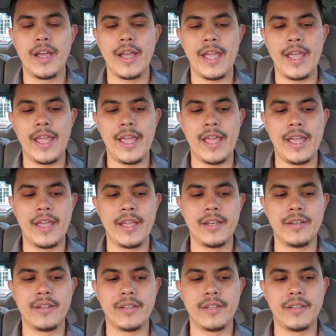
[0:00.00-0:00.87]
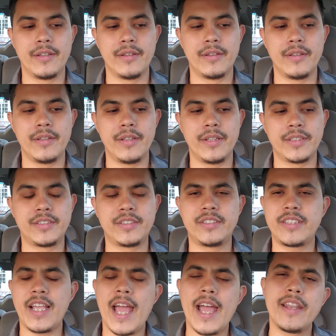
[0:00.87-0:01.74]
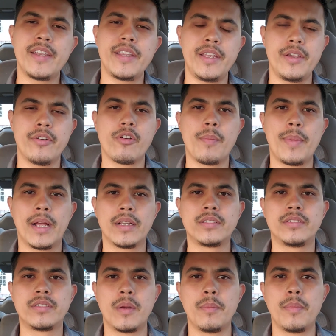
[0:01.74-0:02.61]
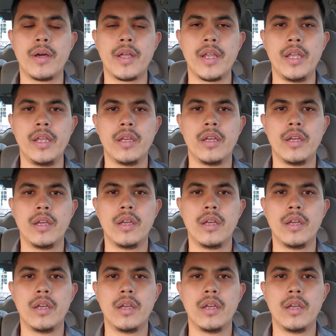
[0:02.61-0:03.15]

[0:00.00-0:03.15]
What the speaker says: And it's sad to hear about somebody